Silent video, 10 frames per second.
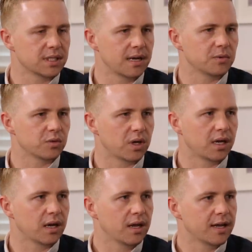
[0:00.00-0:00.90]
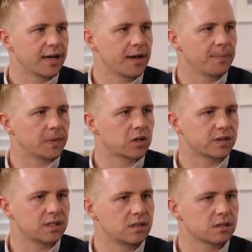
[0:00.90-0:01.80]
sometimes, where um,
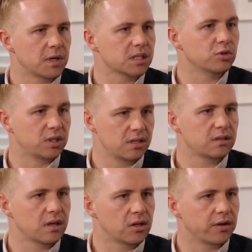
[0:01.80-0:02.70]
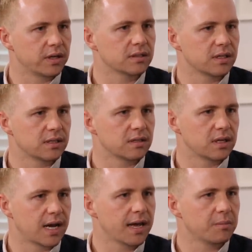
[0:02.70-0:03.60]
Christine's much more detail orientated
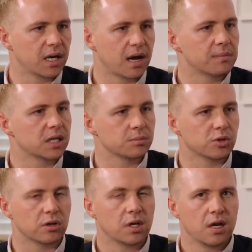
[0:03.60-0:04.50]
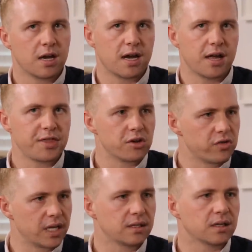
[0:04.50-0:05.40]
than I am, and I'm much more uh,
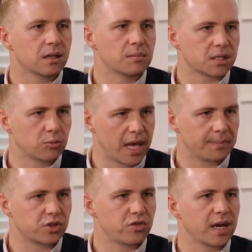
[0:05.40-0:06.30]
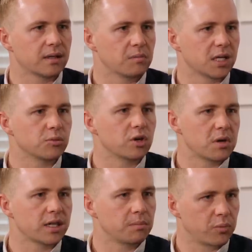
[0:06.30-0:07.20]
theoretical, much more abstract, much more
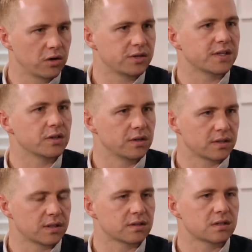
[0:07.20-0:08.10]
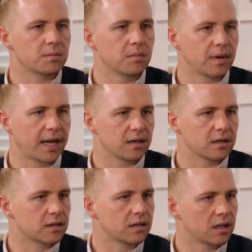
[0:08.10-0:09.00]
about the process and the system
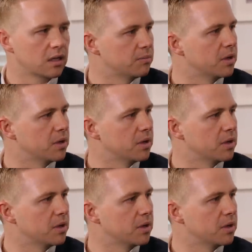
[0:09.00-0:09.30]
and the, the